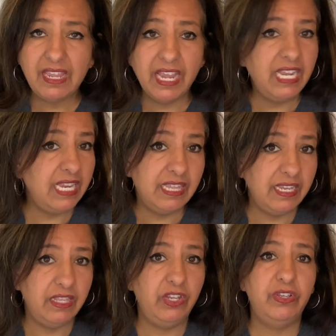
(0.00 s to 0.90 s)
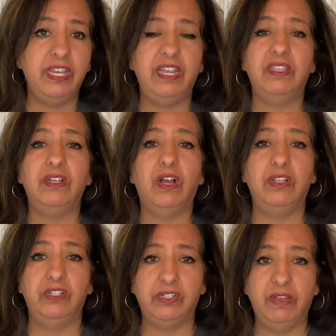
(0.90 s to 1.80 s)
anything that you take at the
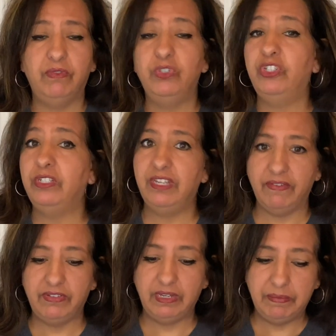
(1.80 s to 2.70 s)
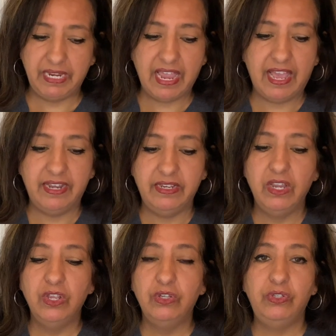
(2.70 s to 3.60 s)
college level should definitely be added
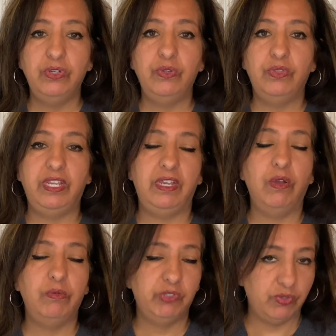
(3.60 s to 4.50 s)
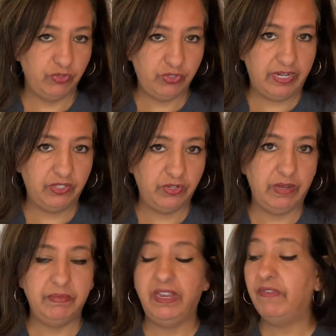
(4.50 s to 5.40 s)
to the homeschool
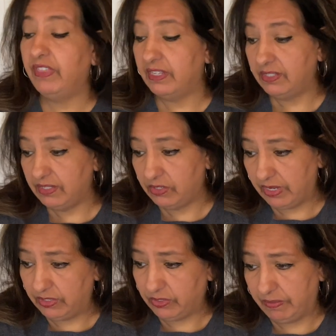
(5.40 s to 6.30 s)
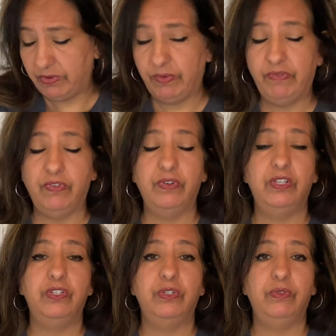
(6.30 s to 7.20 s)
transcript, if that's the transcript they're
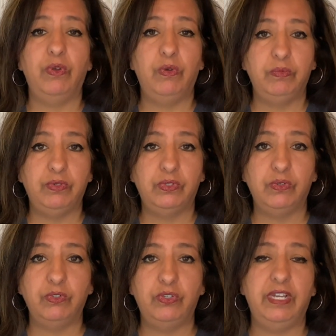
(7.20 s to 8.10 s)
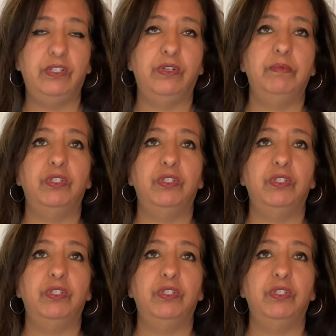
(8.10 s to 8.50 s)
referring to, the homeschool transcript.